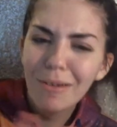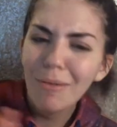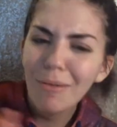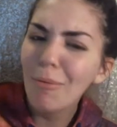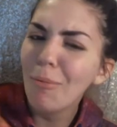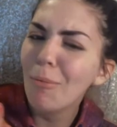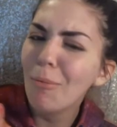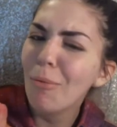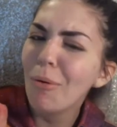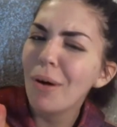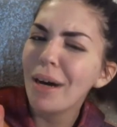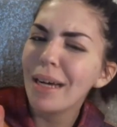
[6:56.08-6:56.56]

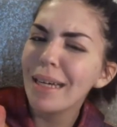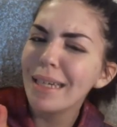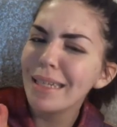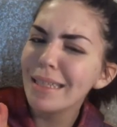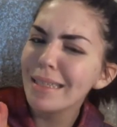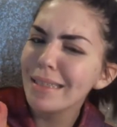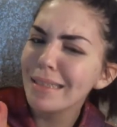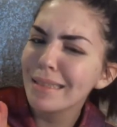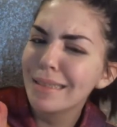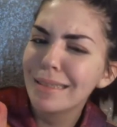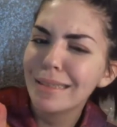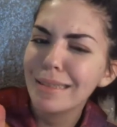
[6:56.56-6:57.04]
What?
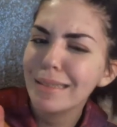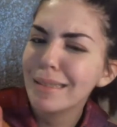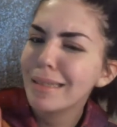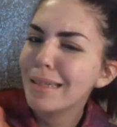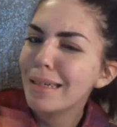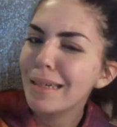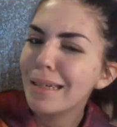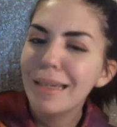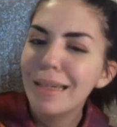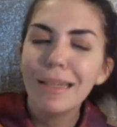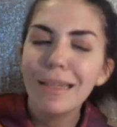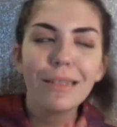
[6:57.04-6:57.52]

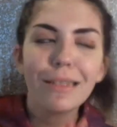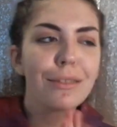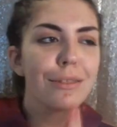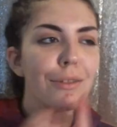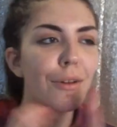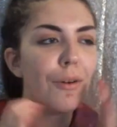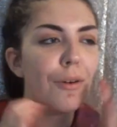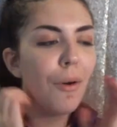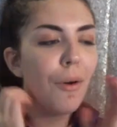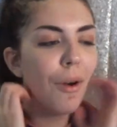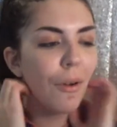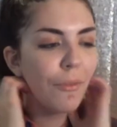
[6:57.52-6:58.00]

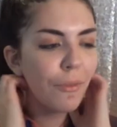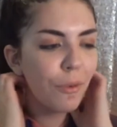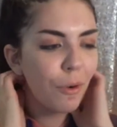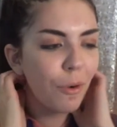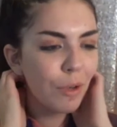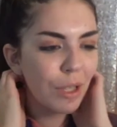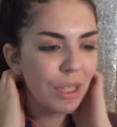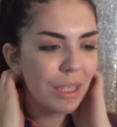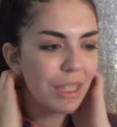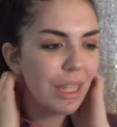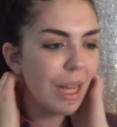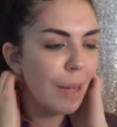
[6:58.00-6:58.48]
So, of
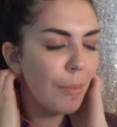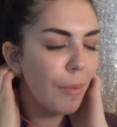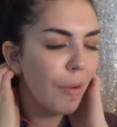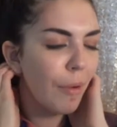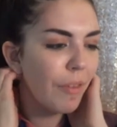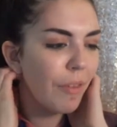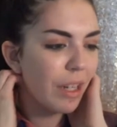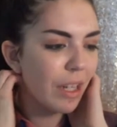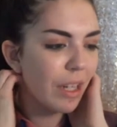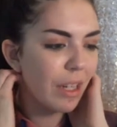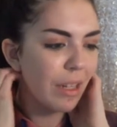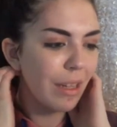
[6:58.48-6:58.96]
course, I'm
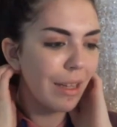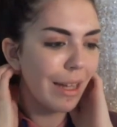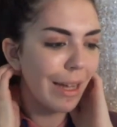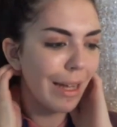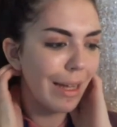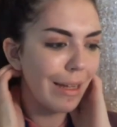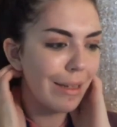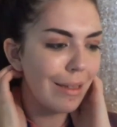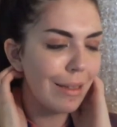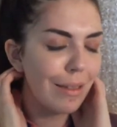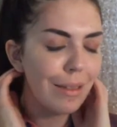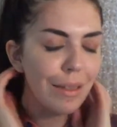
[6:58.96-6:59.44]
over here
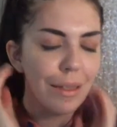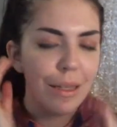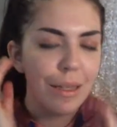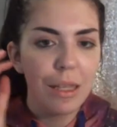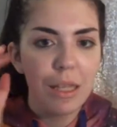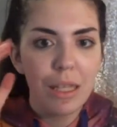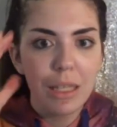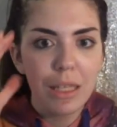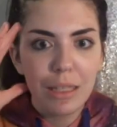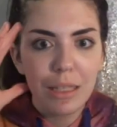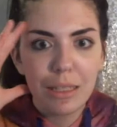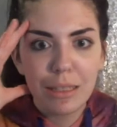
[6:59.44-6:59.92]
like,
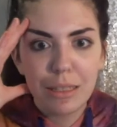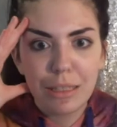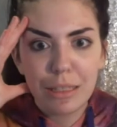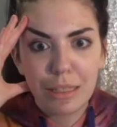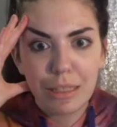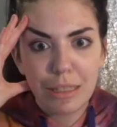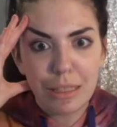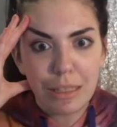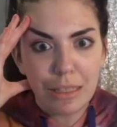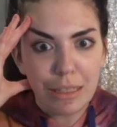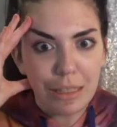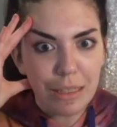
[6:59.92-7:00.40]

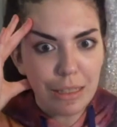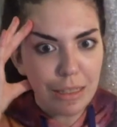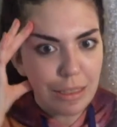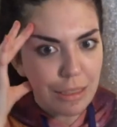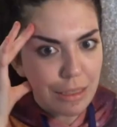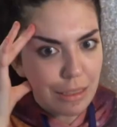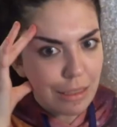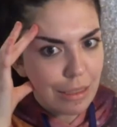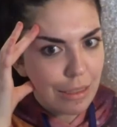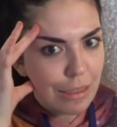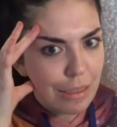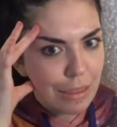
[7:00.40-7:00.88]
ugh.